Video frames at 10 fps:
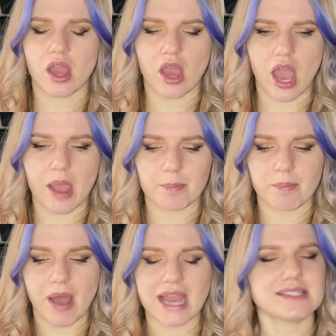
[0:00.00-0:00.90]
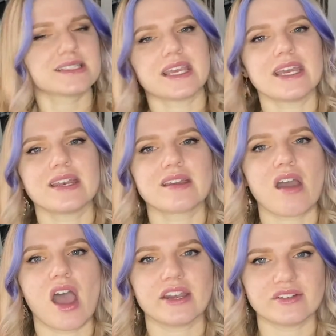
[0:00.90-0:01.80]
my skin
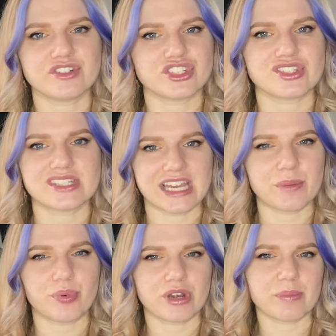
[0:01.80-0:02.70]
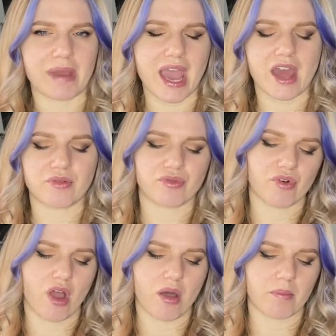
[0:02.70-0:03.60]
kind of just stayed pretty bad
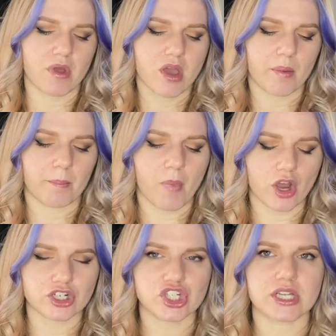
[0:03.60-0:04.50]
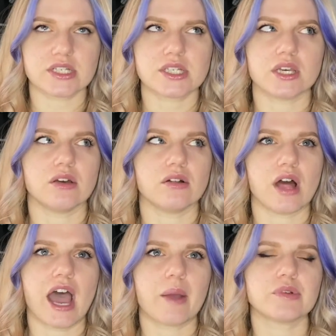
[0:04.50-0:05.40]
from March until
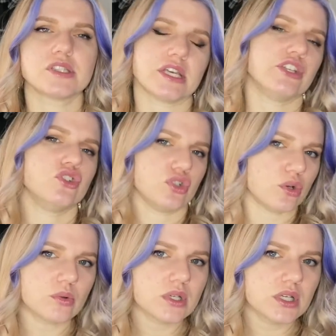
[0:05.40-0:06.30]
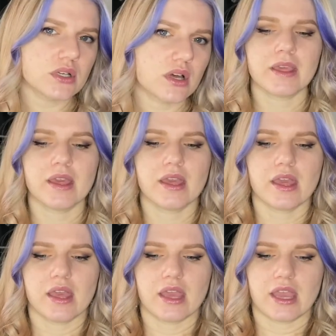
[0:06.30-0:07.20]
I would say June.
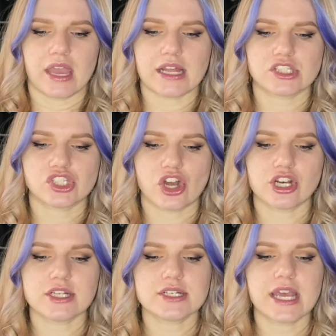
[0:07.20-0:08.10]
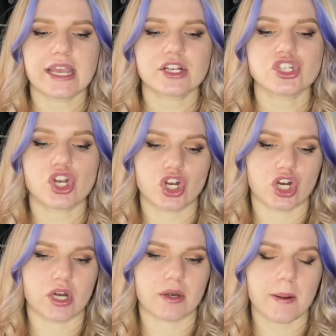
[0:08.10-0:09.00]
It started to take a
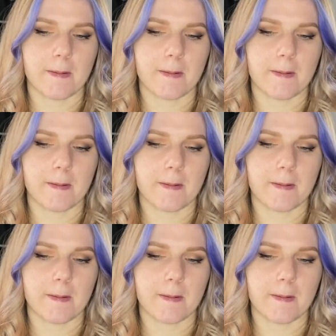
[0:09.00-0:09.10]
turn,